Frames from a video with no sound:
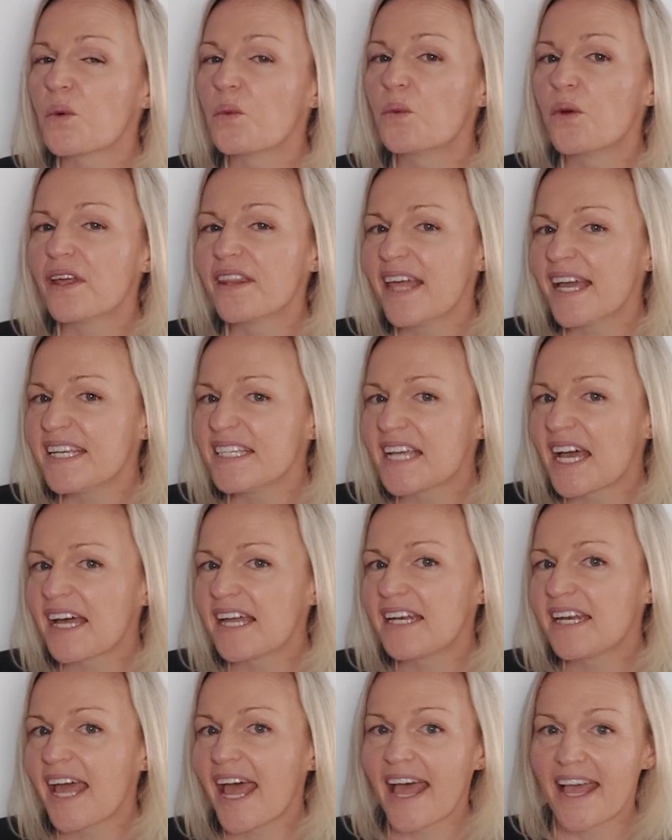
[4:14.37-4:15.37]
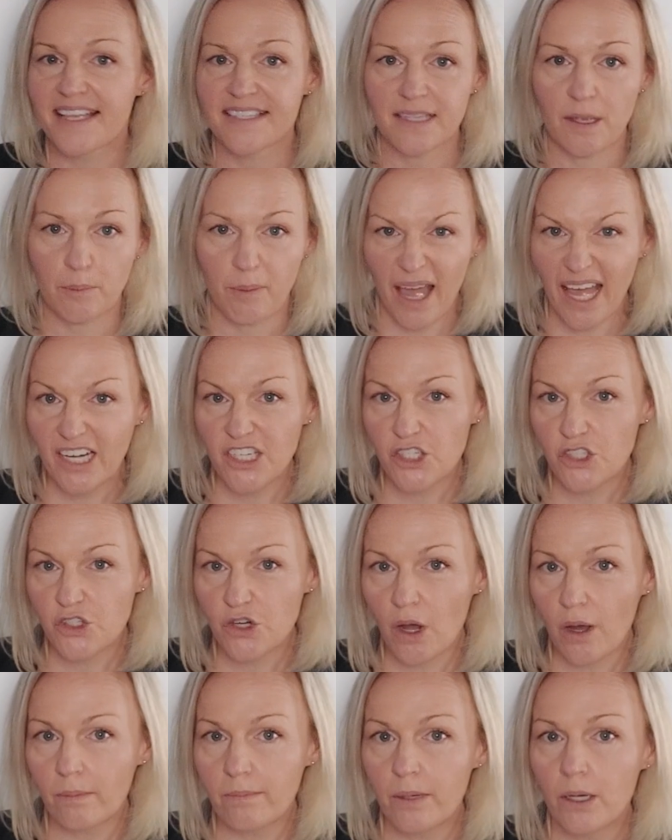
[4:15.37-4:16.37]
were they done as a patch
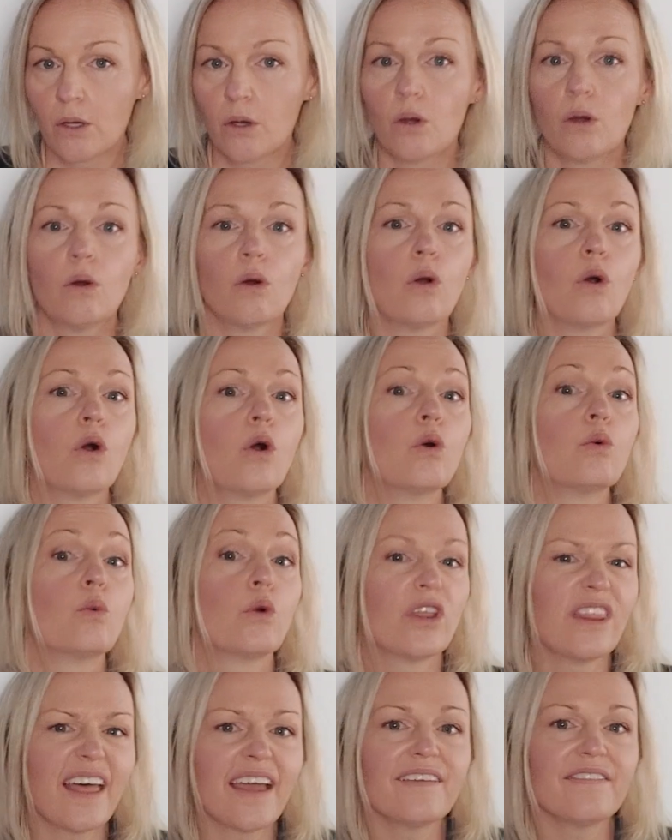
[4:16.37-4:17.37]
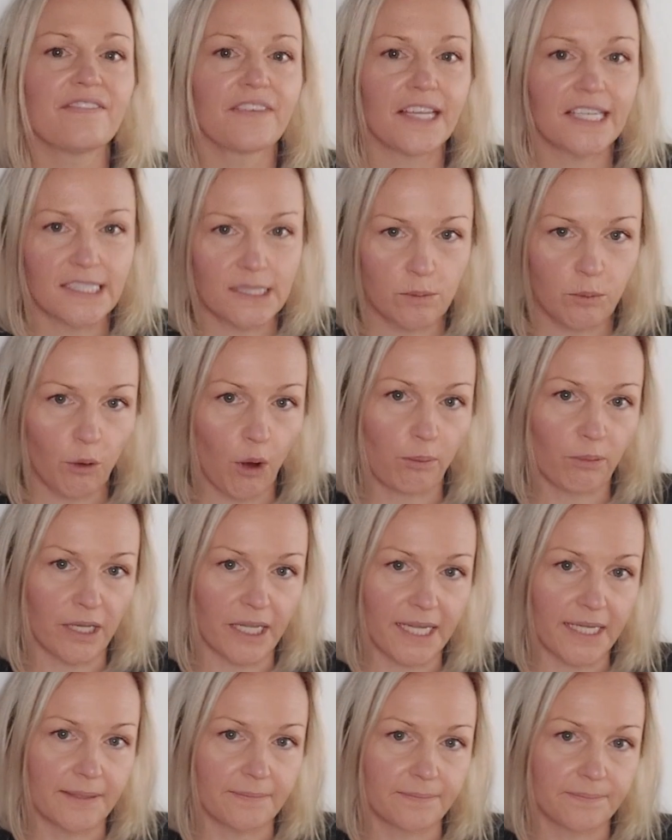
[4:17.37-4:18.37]
job or were they fixed
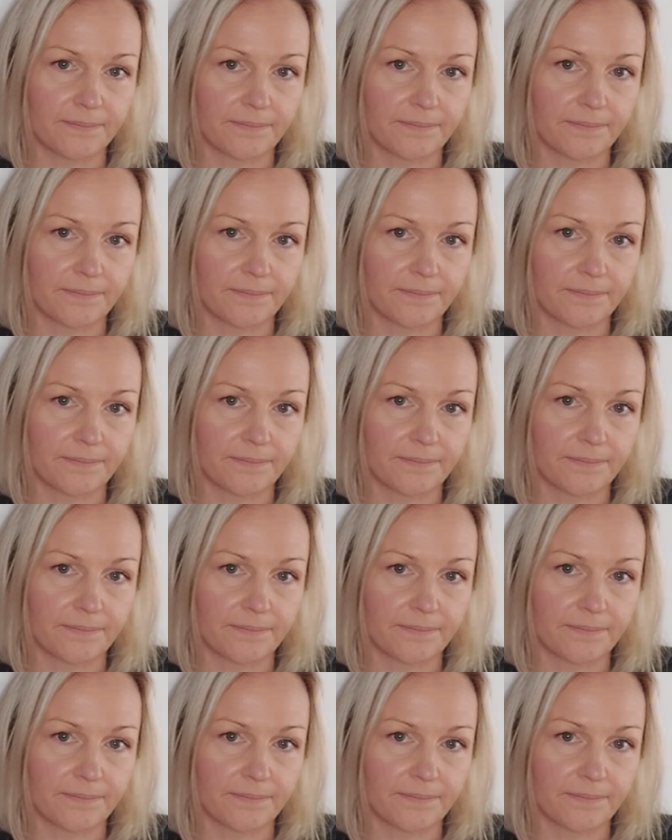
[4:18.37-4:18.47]
properly?